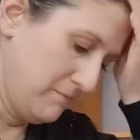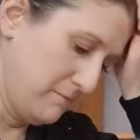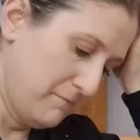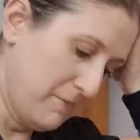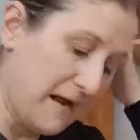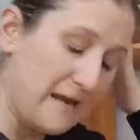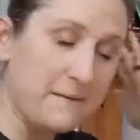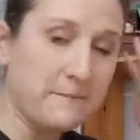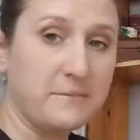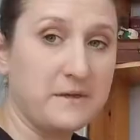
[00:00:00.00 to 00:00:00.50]

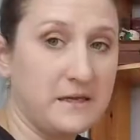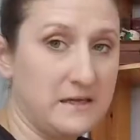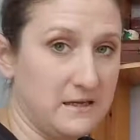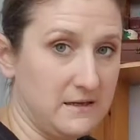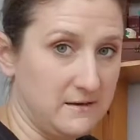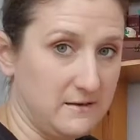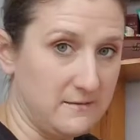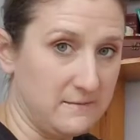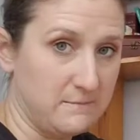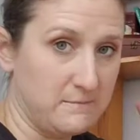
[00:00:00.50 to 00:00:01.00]
might
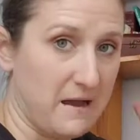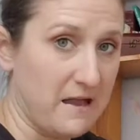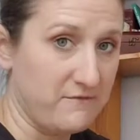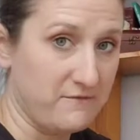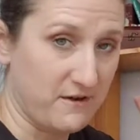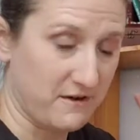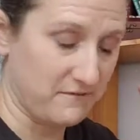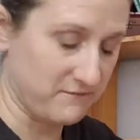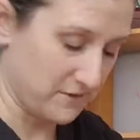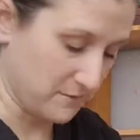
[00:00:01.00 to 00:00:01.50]
be my
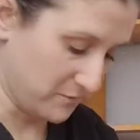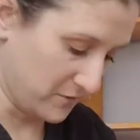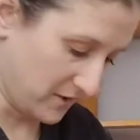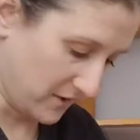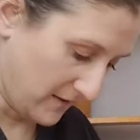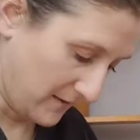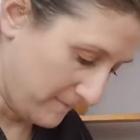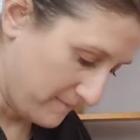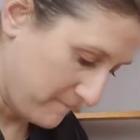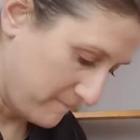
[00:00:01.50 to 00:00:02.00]
favorite
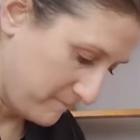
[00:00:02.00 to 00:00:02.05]
book.